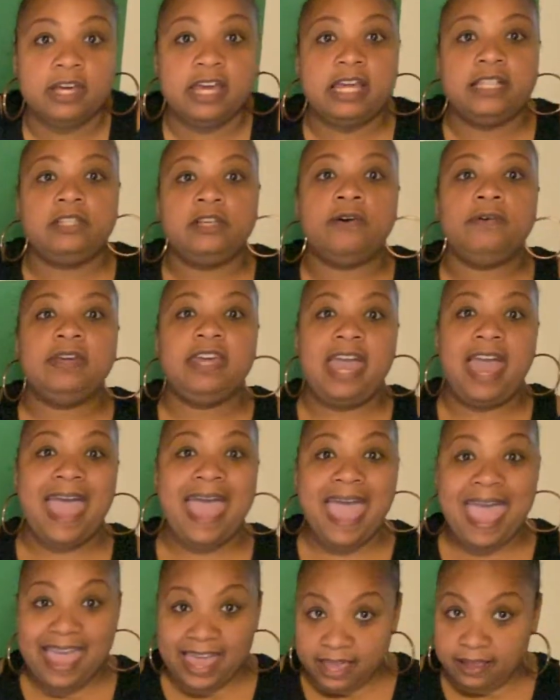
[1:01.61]
It's
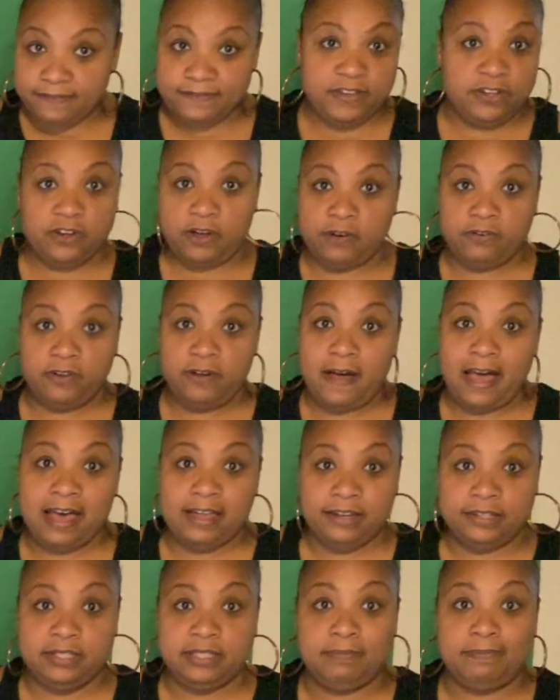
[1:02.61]
okay if you don't know how
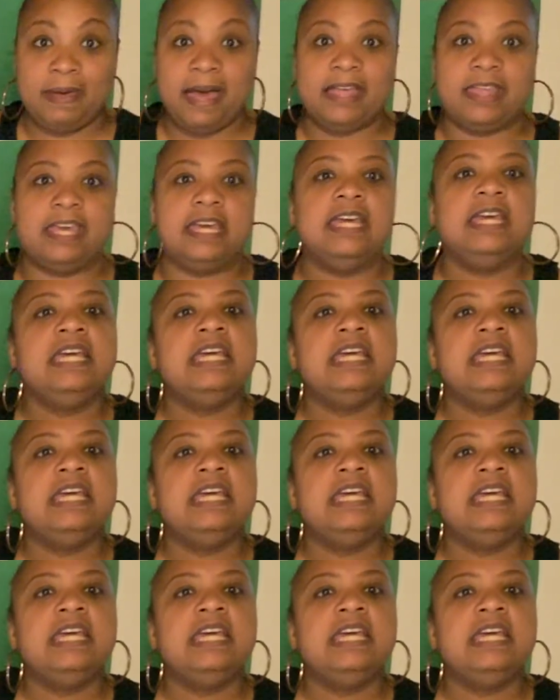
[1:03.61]
to spell it.